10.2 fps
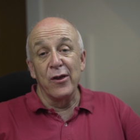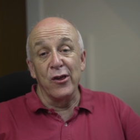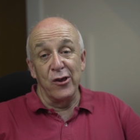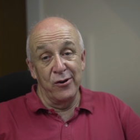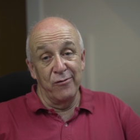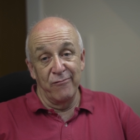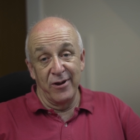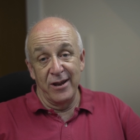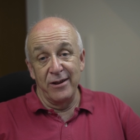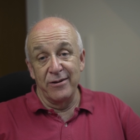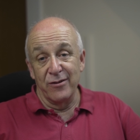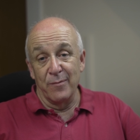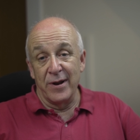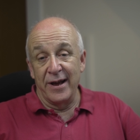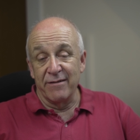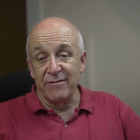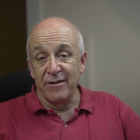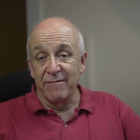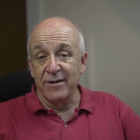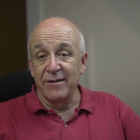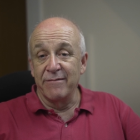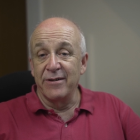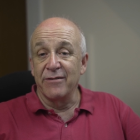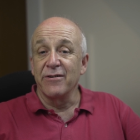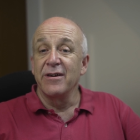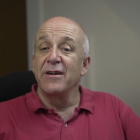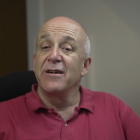You really do the blacks at your own risk.